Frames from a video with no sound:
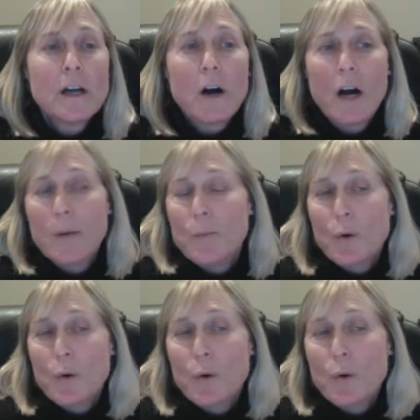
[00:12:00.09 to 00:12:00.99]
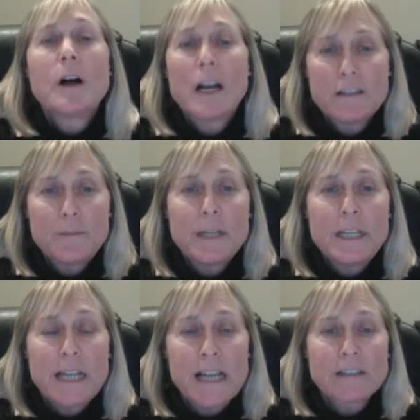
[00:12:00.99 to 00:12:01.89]
or some kind of
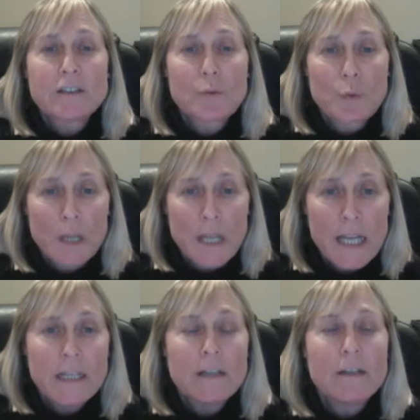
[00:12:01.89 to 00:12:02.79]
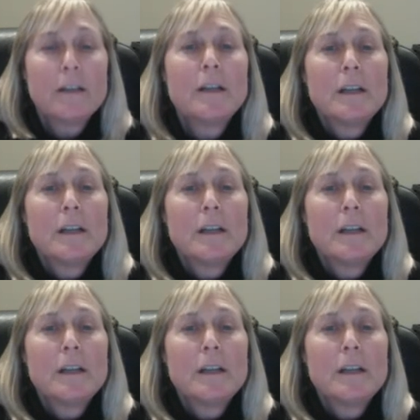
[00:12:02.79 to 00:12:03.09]
BDS-related